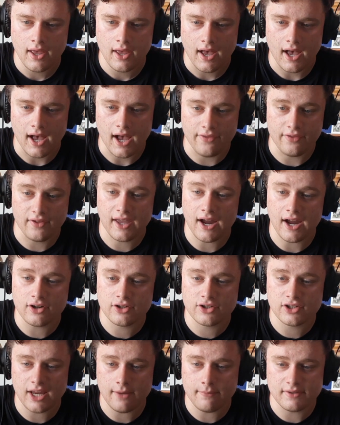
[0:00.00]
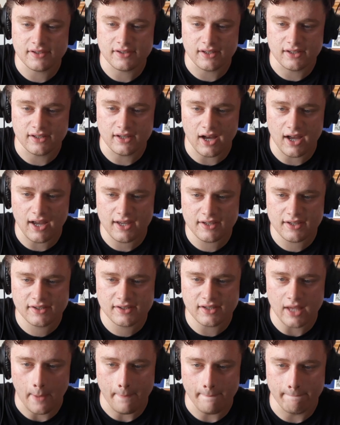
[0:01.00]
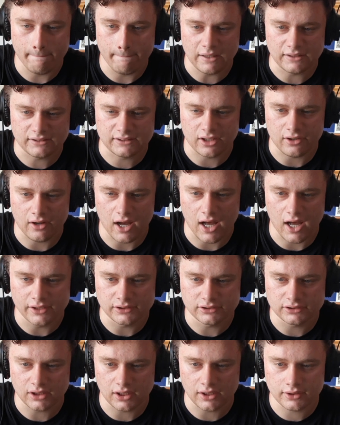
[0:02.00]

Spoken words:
and the character name is Gaius Baltaran.